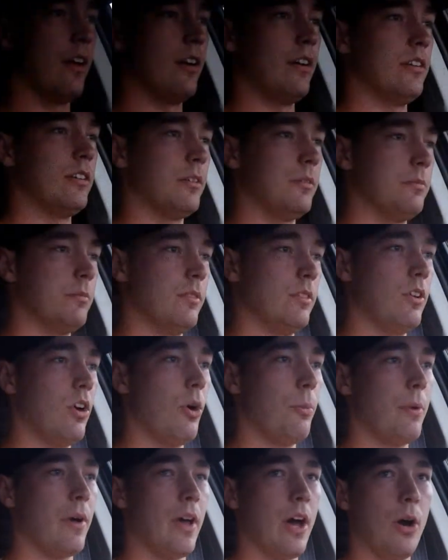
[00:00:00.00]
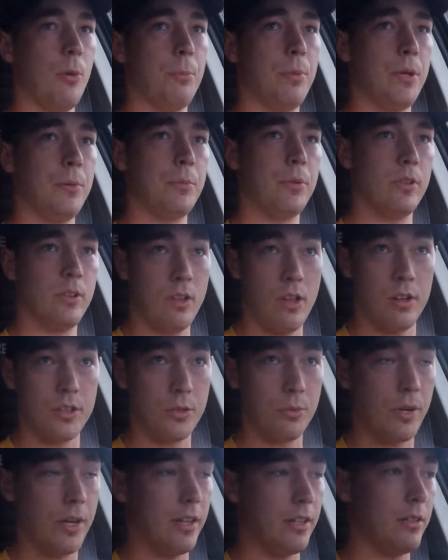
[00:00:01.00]
art. I hope I helped people along
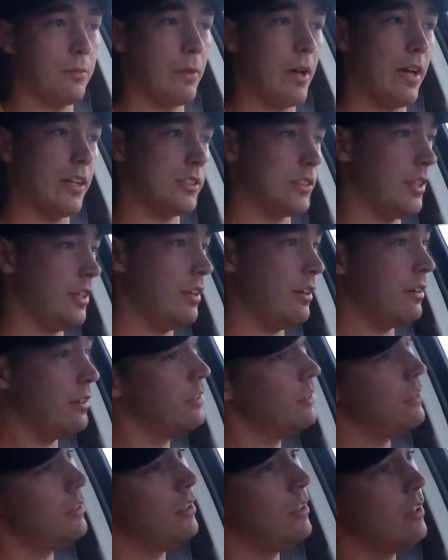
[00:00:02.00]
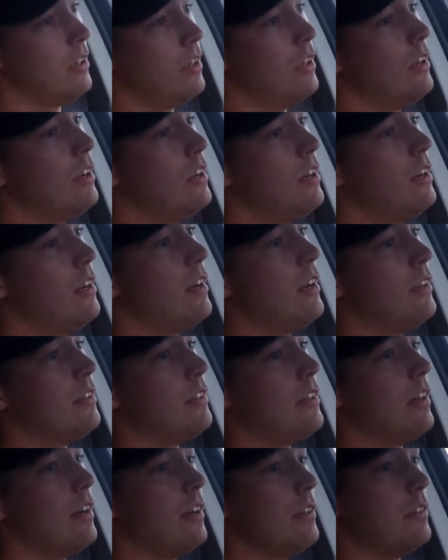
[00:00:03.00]
the way in the past year.
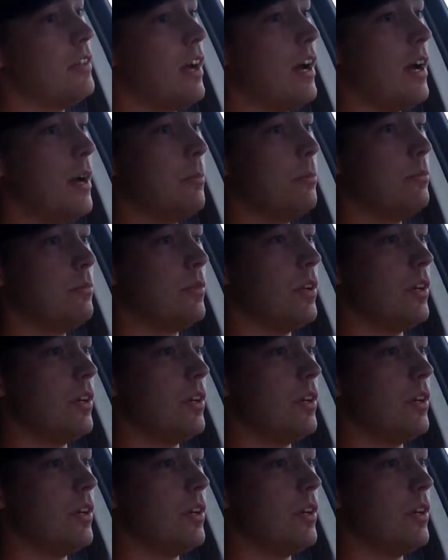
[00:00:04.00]
And I'm